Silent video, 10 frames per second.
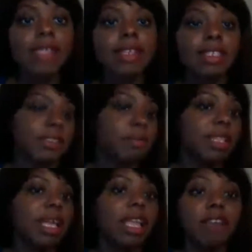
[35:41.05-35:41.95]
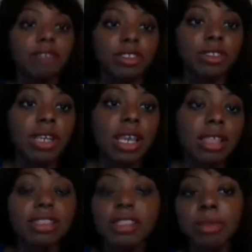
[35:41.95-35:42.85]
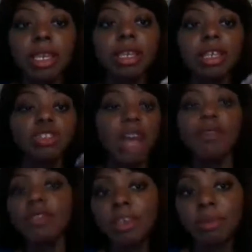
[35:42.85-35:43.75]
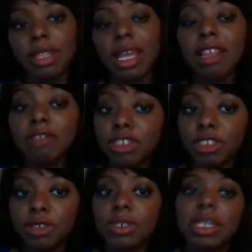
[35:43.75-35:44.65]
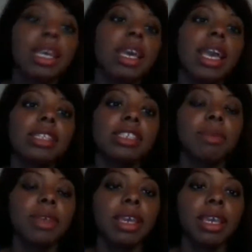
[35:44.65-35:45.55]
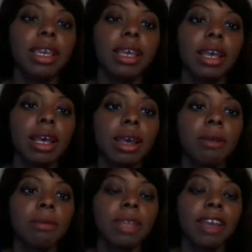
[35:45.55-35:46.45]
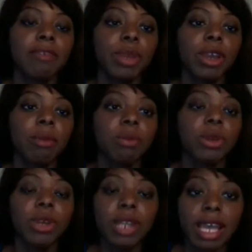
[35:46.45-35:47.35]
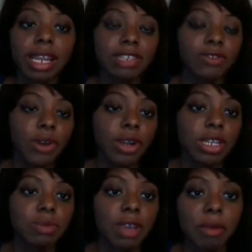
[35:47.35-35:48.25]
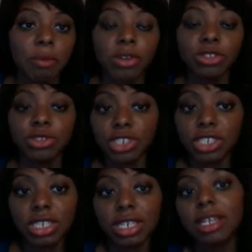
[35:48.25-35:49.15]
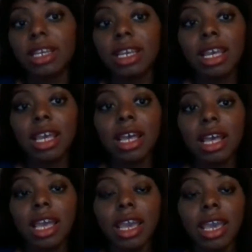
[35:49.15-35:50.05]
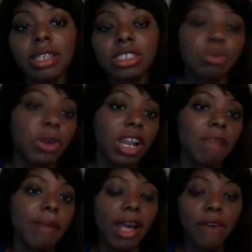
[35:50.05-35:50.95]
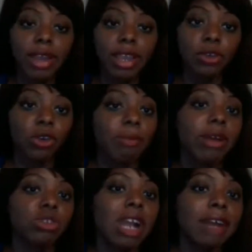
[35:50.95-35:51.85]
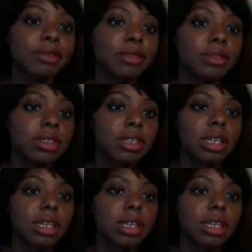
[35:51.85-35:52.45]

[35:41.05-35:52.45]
This is something that I love to do. Travel is something that I love to do. It's something that I've become good at as far as becoming more strategic and smart about how I go about travel.